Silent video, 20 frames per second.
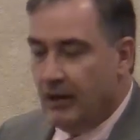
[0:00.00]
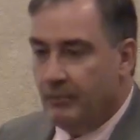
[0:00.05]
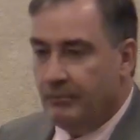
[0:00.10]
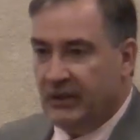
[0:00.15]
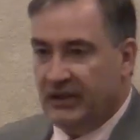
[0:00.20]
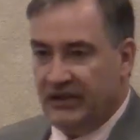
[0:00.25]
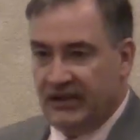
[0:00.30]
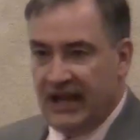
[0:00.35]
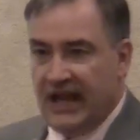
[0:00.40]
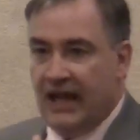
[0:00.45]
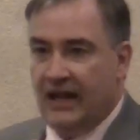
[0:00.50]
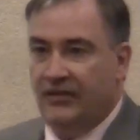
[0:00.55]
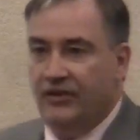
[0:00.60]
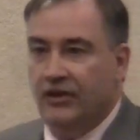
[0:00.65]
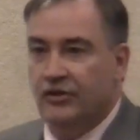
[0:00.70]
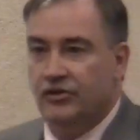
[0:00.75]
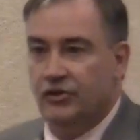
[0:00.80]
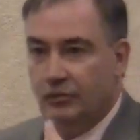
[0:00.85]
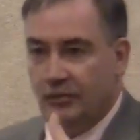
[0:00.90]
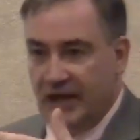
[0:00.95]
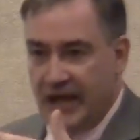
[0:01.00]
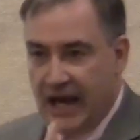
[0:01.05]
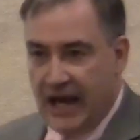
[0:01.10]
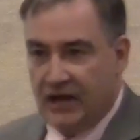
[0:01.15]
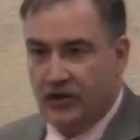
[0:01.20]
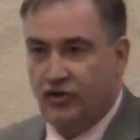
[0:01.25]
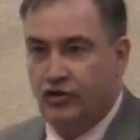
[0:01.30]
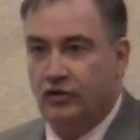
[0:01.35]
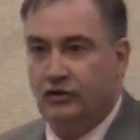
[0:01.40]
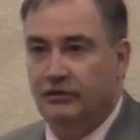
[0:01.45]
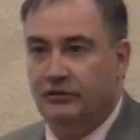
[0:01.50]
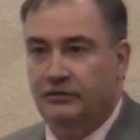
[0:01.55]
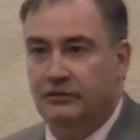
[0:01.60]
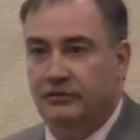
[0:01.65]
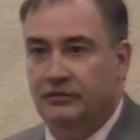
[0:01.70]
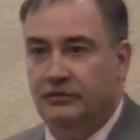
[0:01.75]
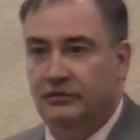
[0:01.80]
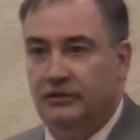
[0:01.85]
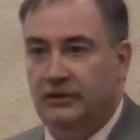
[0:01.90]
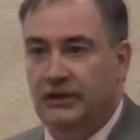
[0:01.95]
But then there's a reaction
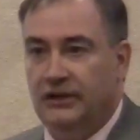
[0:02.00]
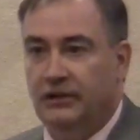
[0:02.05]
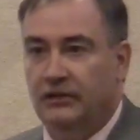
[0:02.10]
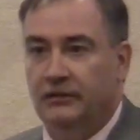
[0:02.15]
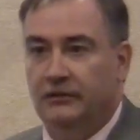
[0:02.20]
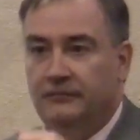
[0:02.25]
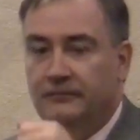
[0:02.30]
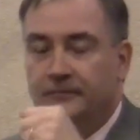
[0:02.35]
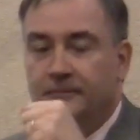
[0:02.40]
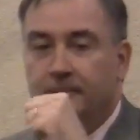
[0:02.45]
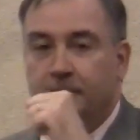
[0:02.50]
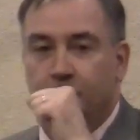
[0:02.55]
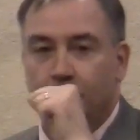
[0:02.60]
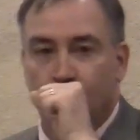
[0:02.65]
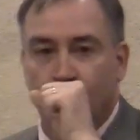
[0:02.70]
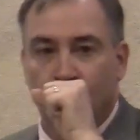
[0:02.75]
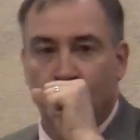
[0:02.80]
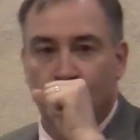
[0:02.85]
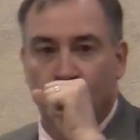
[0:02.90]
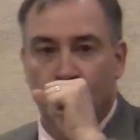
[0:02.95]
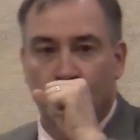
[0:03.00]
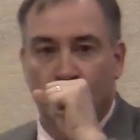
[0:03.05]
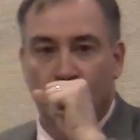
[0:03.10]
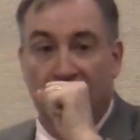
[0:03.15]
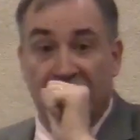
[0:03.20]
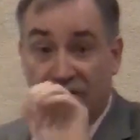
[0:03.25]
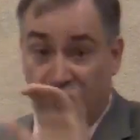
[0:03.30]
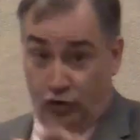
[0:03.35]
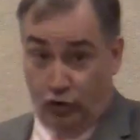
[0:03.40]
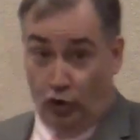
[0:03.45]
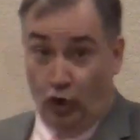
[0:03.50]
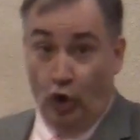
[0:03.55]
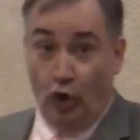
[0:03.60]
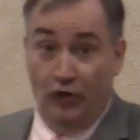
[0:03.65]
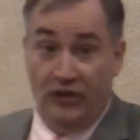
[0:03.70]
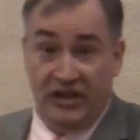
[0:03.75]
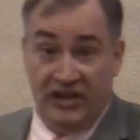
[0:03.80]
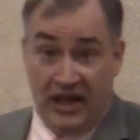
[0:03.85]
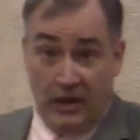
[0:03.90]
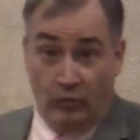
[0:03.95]
here. It is
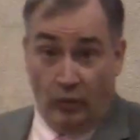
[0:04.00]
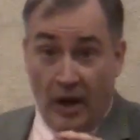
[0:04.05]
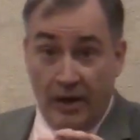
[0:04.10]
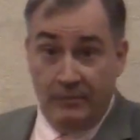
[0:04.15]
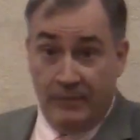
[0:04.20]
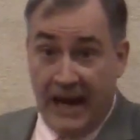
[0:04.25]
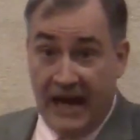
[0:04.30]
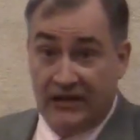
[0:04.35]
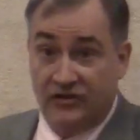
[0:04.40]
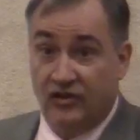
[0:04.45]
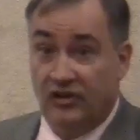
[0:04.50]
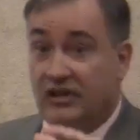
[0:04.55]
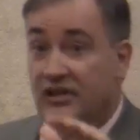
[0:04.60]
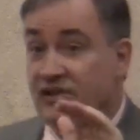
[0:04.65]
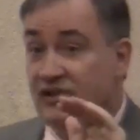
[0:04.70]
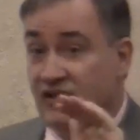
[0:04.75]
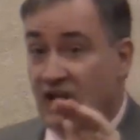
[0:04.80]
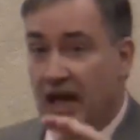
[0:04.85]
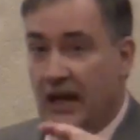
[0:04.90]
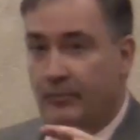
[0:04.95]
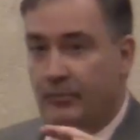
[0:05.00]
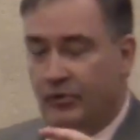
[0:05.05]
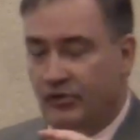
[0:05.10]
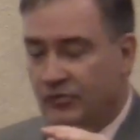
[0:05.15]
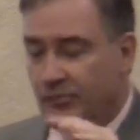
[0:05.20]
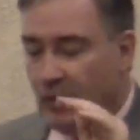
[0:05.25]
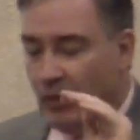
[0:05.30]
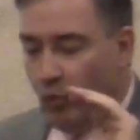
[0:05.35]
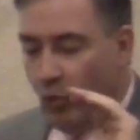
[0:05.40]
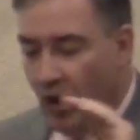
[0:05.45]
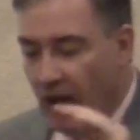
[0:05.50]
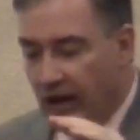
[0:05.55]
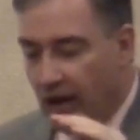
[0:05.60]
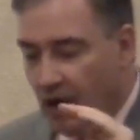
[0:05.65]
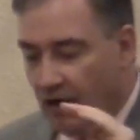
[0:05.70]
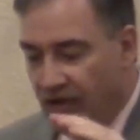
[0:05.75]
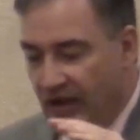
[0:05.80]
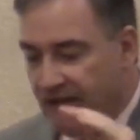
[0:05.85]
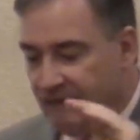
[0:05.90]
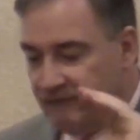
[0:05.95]
true that they run back to the disciples, but what
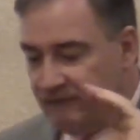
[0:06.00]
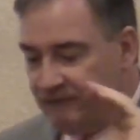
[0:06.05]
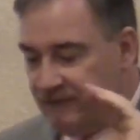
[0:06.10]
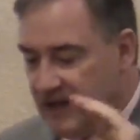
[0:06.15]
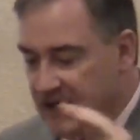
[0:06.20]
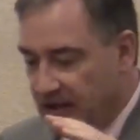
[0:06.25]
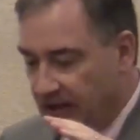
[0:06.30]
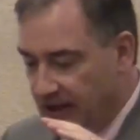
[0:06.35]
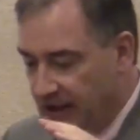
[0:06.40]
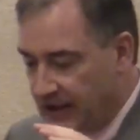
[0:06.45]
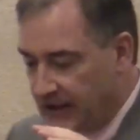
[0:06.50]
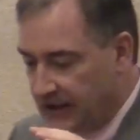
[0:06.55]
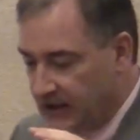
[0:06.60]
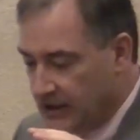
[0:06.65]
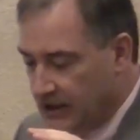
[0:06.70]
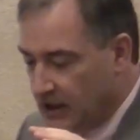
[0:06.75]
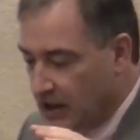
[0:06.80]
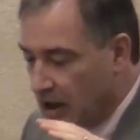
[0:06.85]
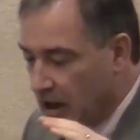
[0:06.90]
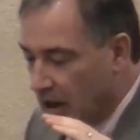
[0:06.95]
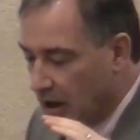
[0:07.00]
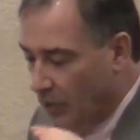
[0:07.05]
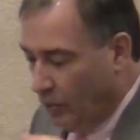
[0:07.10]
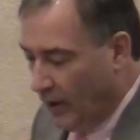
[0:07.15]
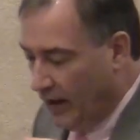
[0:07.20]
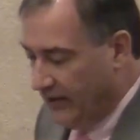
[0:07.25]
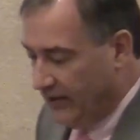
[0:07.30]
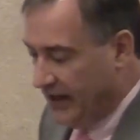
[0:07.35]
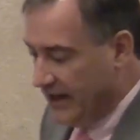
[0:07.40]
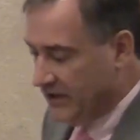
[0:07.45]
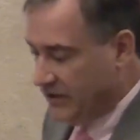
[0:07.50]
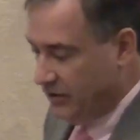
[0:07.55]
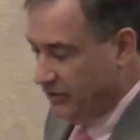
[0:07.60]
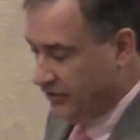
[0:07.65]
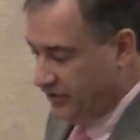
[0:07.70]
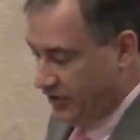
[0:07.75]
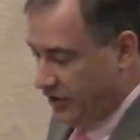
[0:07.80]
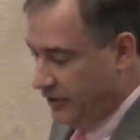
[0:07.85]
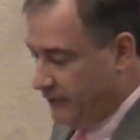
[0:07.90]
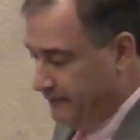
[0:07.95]
are they feeling when they do
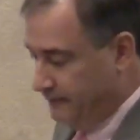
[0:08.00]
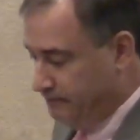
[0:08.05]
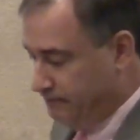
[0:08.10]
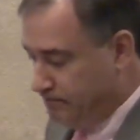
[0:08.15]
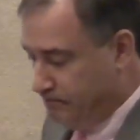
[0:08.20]
so?